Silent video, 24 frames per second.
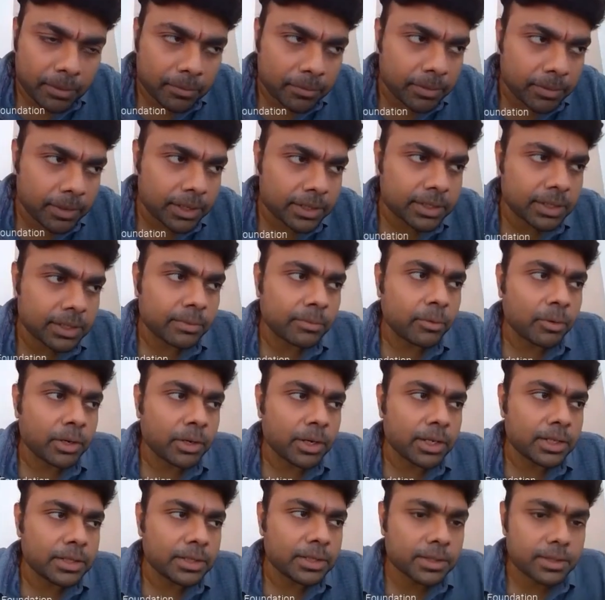where
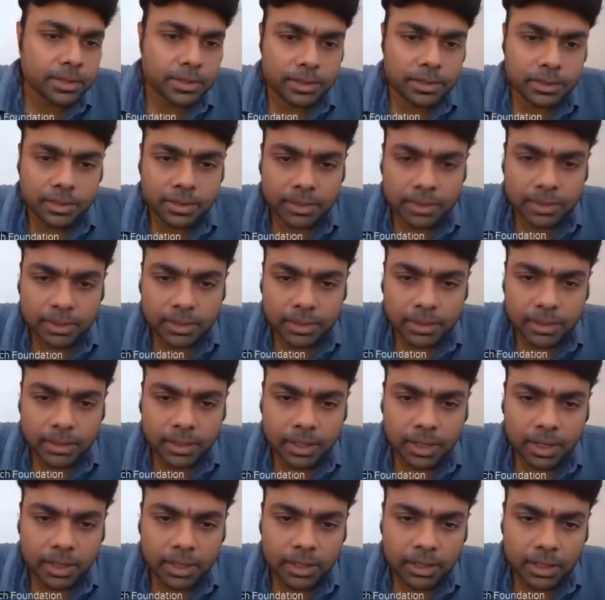someone has
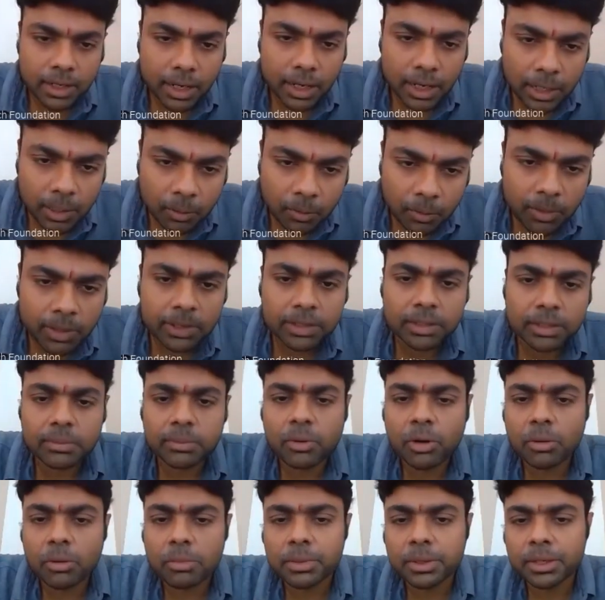acquired the
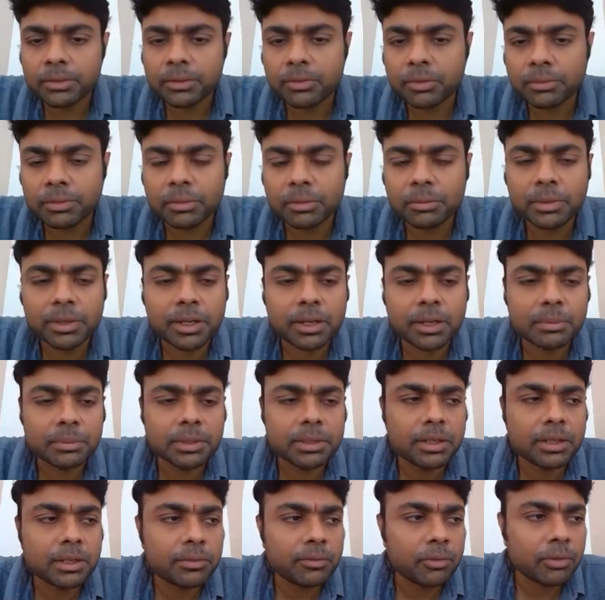property from the
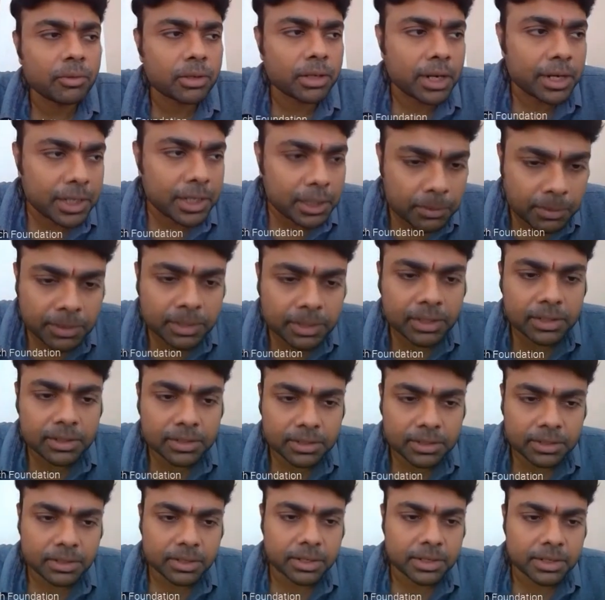Binamidar for adequate
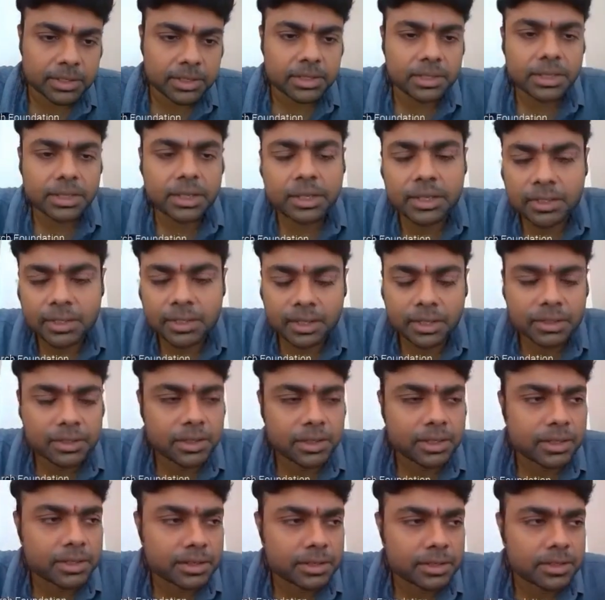consideration. Then, in
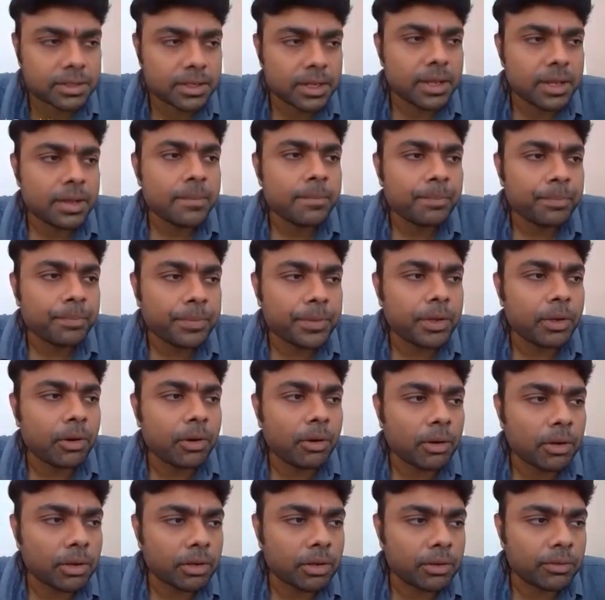such cases, the
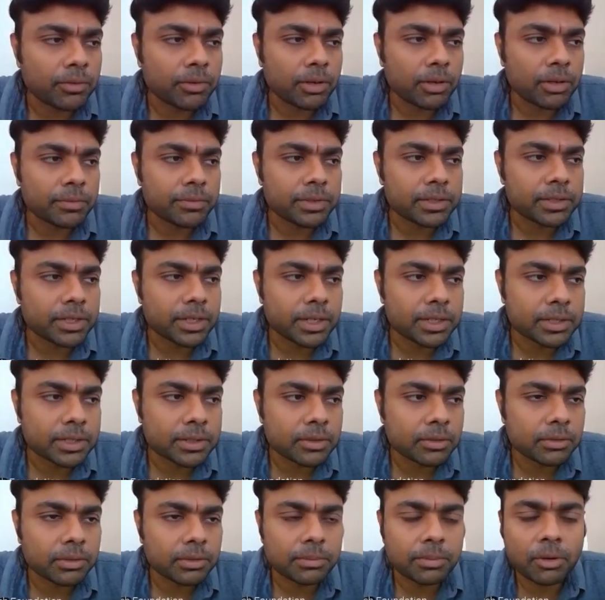order of
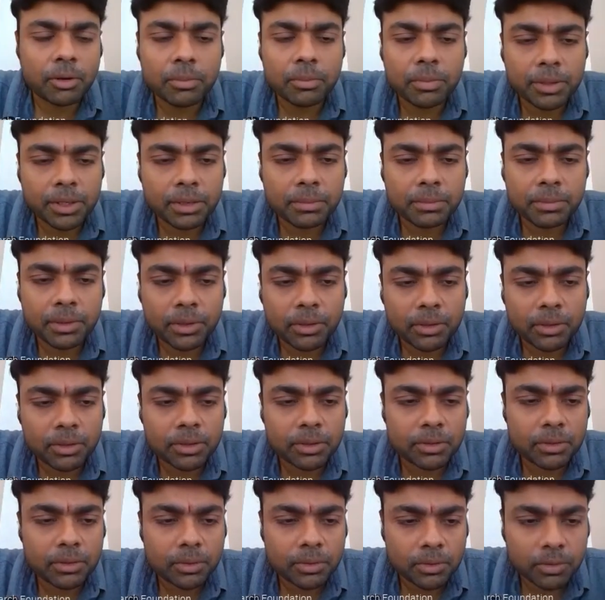confiscation of the property may
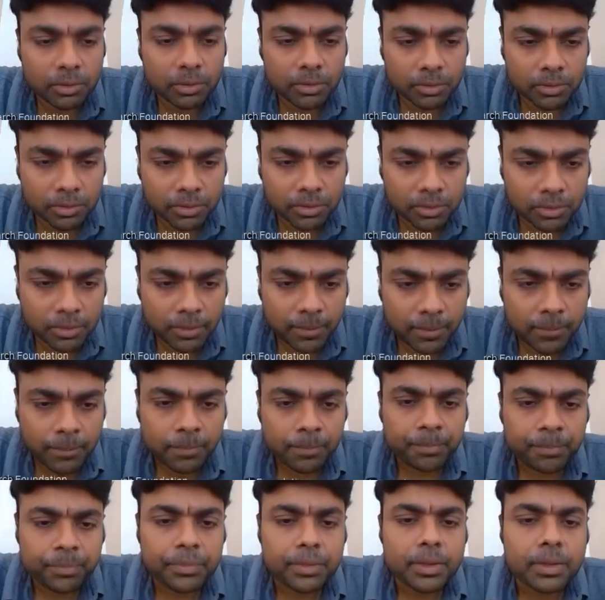not hold good.
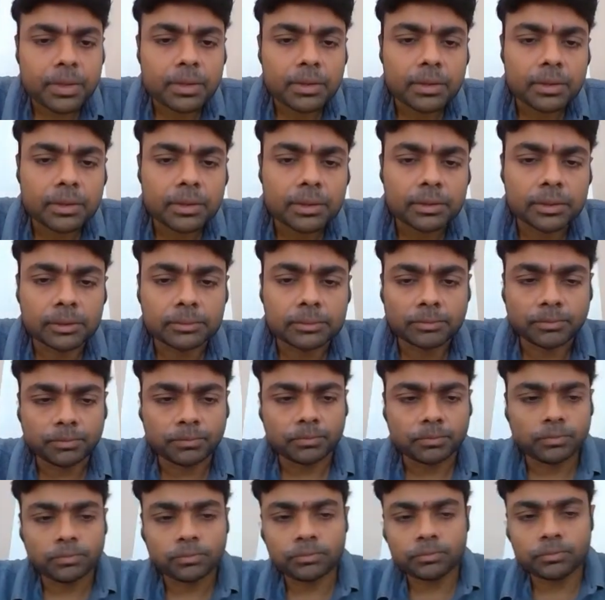Now,